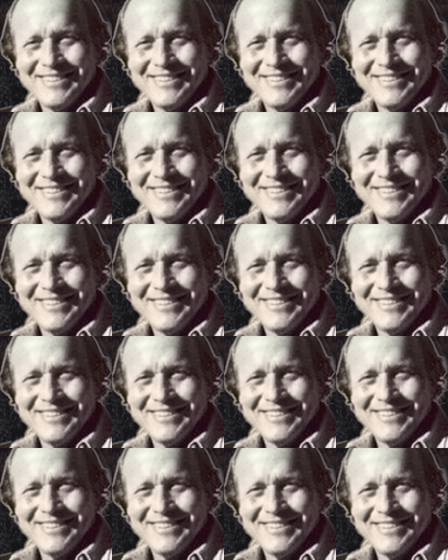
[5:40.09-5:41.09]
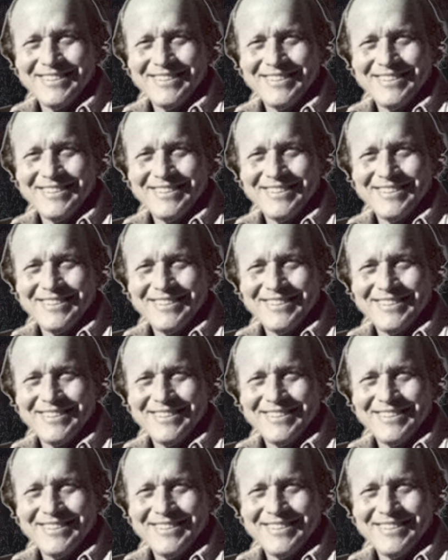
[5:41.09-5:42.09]

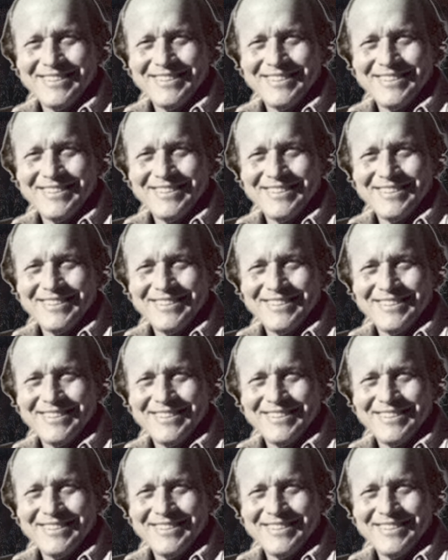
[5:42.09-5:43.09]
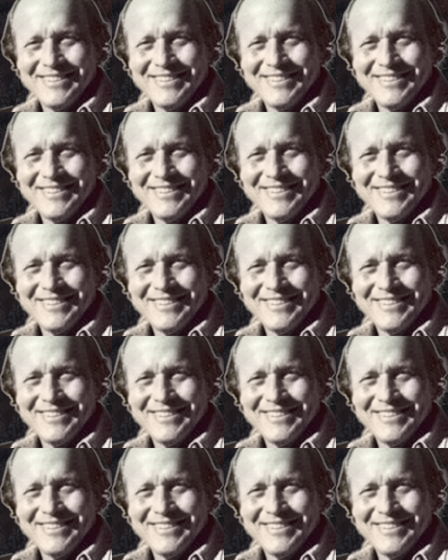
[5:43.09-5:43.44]
No one is speaking in this clip.